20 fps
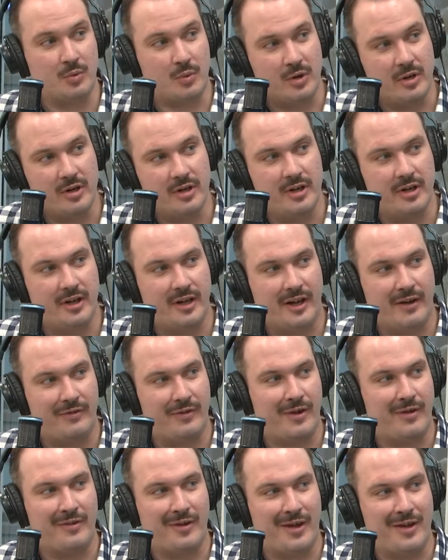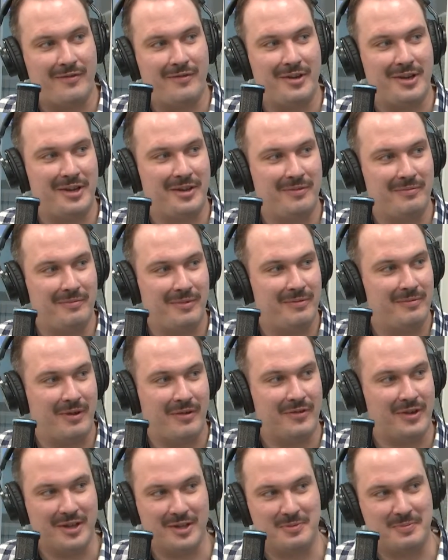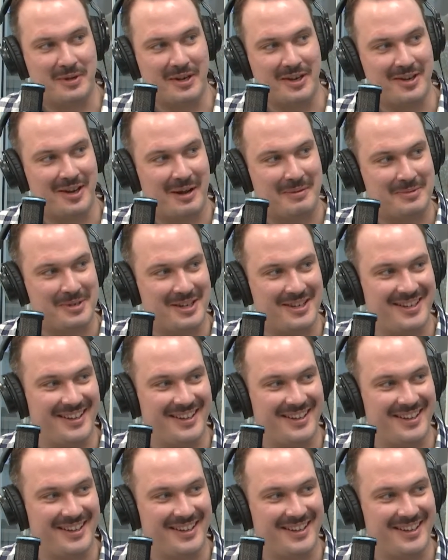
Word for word: it work? Have, uh, have any have kids been adopted?